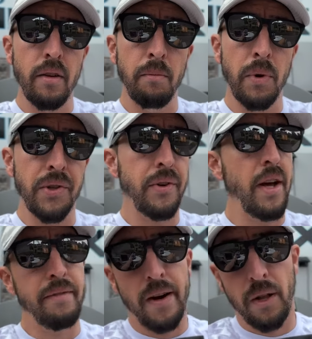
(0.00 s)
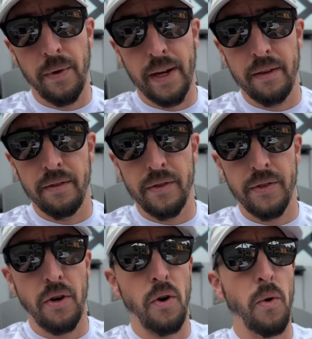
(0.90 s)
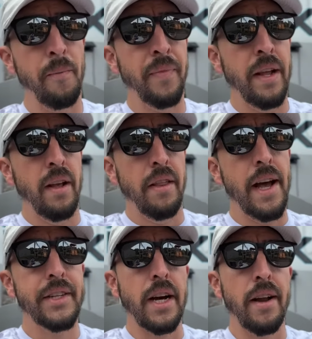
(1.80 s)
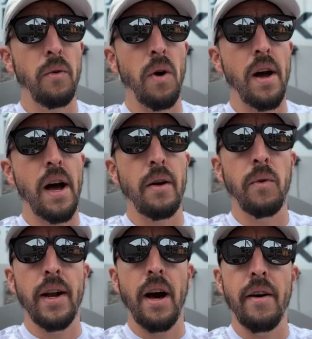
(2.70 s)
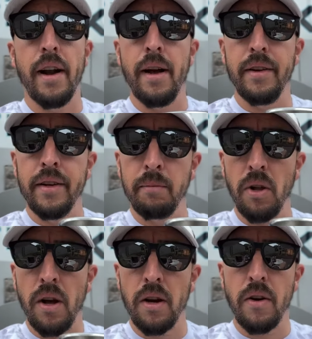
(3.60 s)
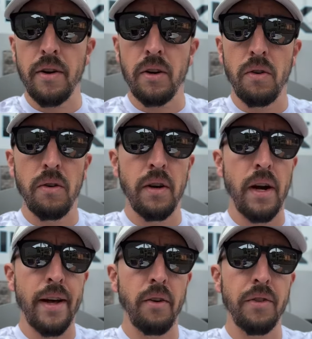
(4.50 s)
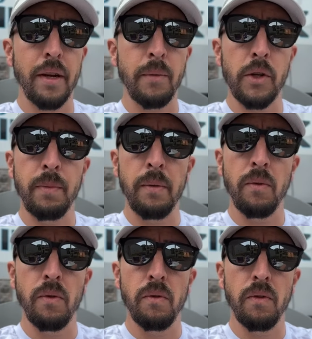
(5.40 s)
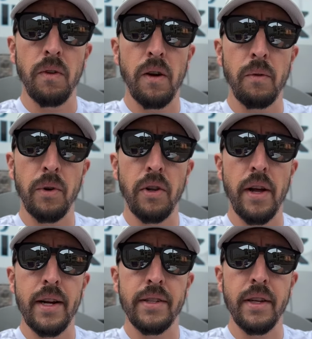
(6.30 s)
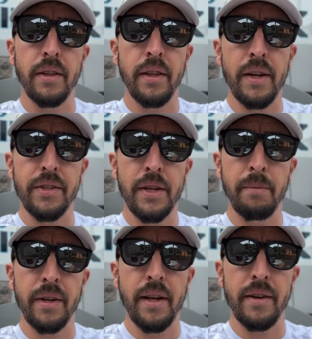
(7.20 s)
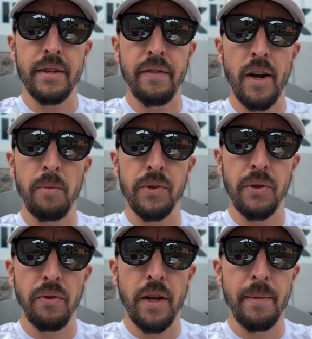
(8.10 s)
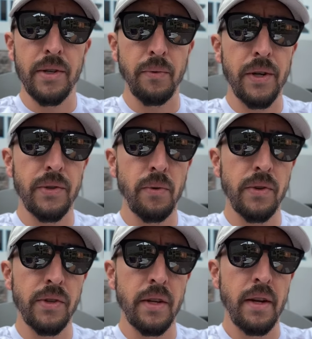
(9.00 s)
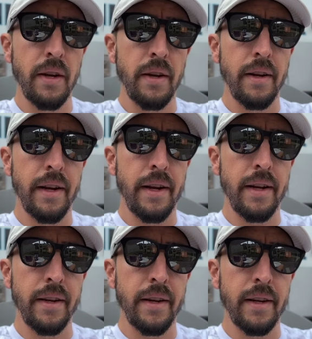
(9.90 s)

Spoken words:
but they're not following it. So that's kind of why I went out and I did the blog article. I don't think most people realize that that's something that is available to them as a resource. And